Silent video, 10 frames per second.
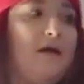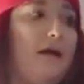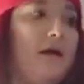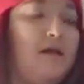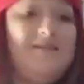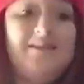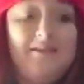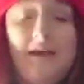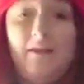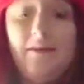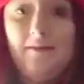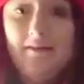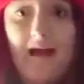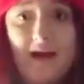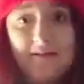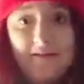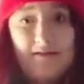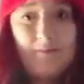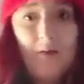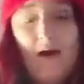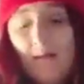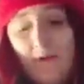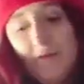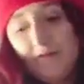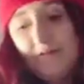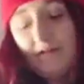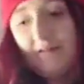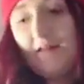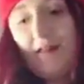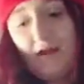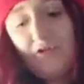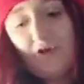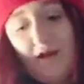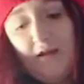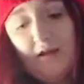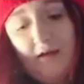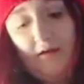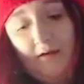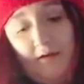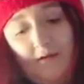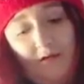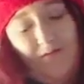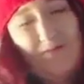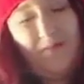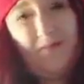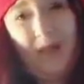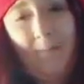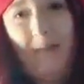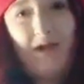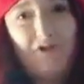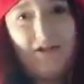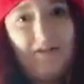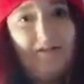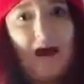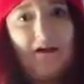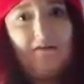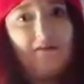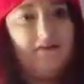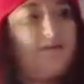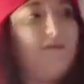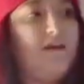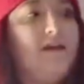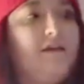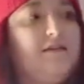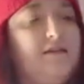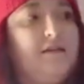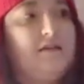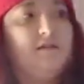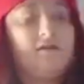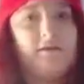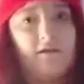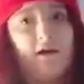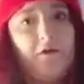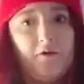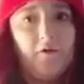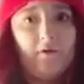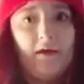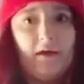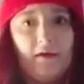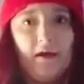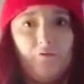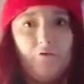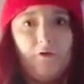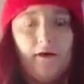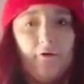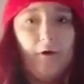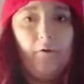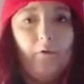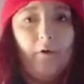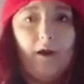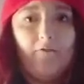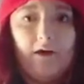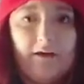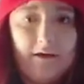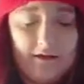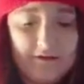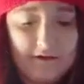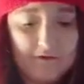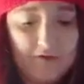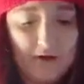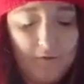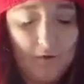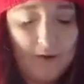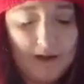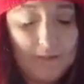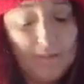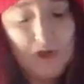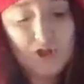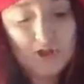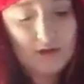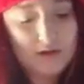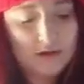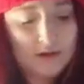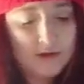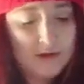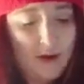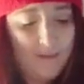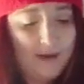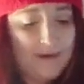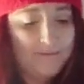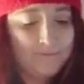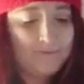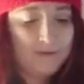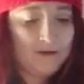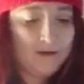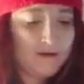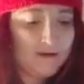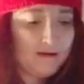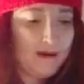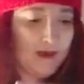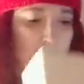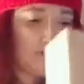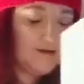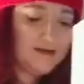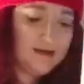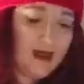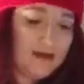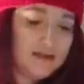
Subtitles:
and it did tell you the sizes, but I'm useless at like trying to imagine sizes of things, and I know like get a ruler out or whatever, easy, straightforward, but not me. Yeah, they're inside.